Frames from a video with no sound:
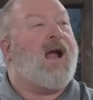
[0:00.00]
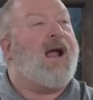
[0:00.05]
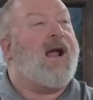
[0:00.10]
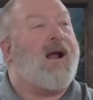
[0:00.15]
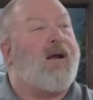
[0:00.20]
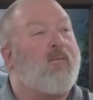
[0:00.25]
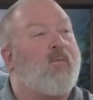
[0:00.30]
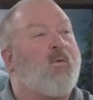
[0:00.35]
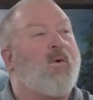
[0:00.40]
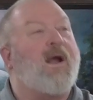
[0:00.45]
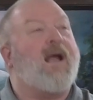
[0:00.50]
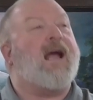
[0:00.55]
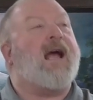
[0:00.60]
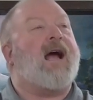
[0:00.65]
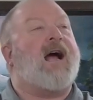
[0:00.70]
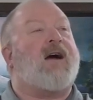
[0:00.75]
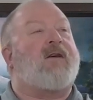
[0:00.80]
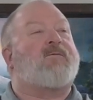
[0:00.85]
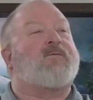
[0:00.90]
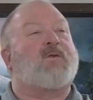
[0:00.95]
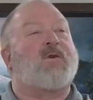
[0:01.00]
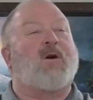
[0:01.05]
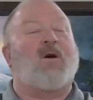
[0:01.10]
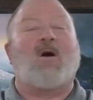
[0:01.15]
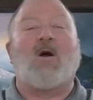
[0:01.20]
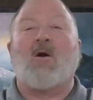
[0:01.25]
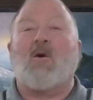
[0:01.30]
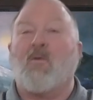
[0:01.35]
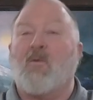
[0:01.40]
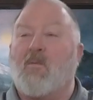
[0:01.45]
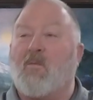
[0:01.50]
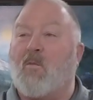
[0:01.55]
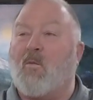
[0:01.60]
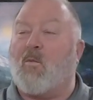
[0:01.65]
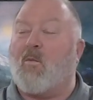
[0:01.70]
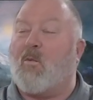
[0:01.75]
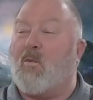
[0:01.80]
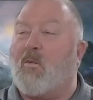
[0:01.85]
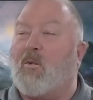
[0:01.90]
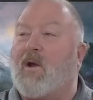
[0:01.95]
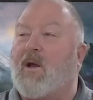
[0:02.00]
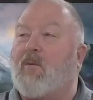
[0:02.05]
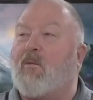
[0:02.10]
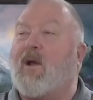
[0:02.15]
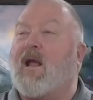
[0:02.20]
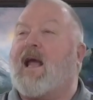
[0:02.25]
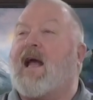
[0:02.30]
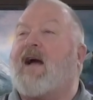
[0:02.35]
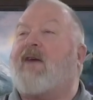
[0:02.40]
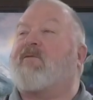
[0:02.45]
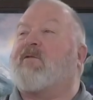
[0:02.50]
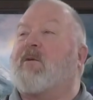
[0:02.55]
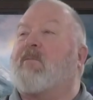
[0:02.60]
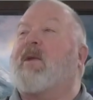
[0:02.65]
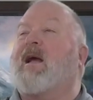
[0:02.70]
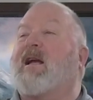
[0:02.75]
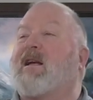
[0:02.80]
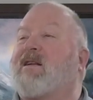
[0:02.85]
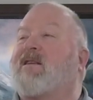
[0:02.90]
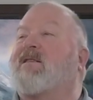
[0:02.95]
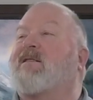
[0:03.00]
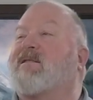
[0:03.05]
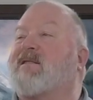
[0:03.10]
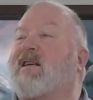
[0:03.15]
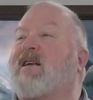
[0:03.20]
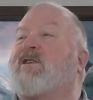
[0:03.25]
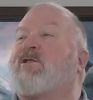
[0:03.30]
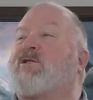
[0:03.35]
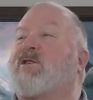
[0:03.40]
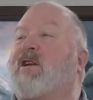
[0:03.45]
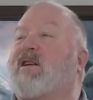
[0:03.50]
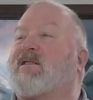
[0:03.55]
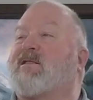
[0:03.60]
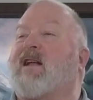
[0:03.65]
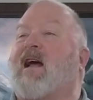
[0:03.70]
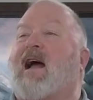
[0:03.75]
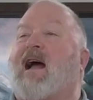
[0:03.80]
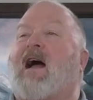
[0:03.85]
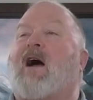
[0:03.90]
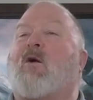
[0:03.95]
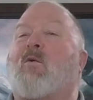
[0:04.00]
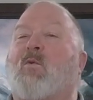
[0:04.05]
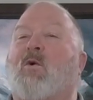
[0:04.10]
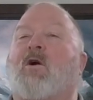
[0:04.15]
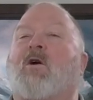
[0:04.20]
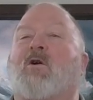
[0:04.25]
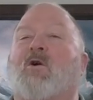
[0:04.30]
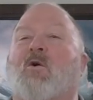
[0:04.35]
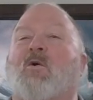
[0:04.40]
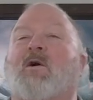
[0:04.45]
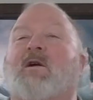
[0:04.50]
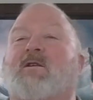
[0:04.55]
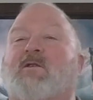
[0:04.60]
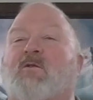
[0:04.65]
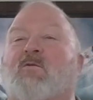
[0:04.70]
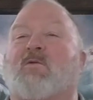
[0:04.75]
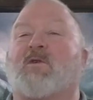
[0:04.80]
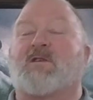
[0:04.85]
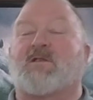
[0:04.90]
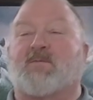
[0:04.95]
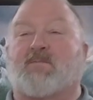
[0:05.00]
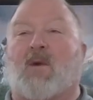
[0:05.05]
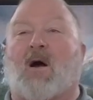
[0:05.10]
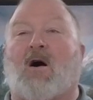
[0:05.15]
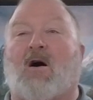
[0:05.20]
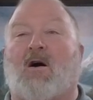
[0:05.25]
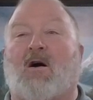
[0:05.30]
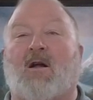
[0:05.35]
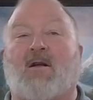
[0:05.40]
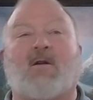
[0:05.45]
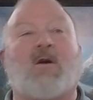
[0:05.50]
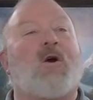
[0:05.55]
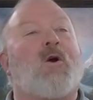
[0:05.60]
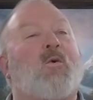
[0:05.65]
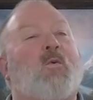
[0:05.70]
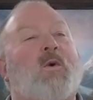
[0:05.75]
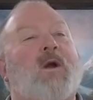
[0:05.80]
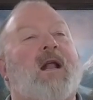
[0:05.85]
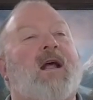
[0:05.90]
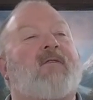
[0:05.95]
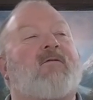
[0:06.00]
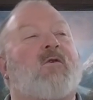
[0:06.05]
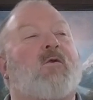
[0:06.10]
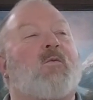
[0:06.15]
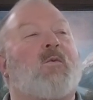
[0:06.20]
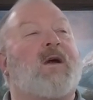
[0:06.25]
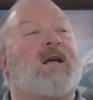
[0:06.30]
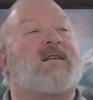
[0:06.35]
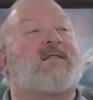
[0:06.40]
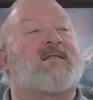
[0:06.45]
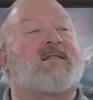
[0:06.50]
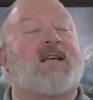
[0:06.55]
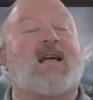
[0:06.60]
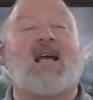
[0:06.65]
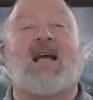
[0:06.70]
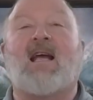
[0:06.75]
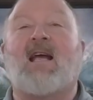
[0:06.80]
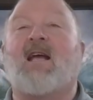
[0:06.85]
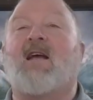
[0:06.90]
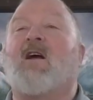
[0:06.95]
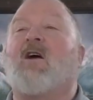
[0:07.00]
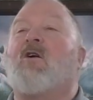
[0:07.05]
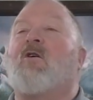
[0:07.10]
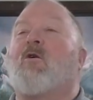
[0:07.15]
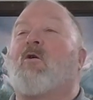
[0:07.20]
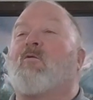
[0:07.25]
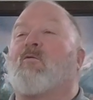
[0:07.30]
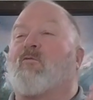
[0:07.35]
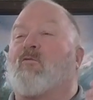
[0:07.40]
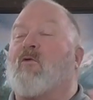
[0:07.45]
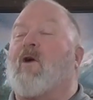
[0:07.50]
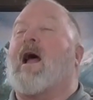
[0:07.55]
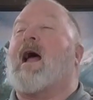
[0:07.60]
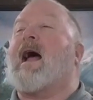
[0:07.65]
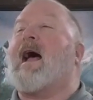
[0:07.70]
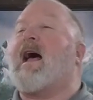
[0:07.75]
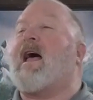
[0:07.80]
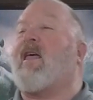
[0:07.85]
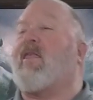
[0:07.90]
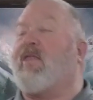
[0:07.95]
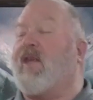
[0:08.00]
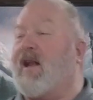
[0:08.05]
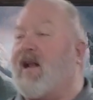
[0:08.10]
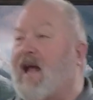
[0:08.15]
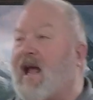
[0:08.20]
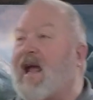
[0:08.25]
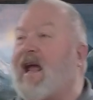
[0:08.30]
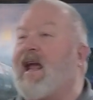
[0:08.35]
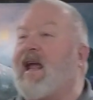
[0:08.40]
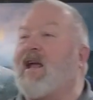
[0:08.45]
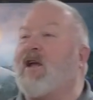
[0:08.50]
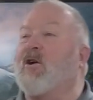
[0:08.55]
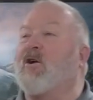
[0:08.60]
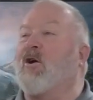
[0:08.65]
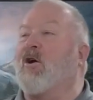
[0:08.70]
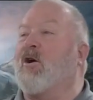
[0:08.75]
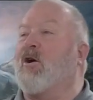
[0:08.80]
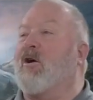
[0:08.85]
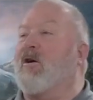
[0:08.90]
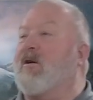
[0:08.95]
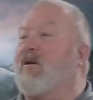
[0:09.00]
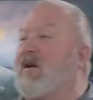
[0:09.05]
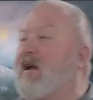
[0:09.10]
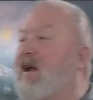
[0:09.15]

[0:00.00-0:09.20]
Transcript: and we have to we, we have to make a decision as to how we're going to respond whenever we see wrath and anger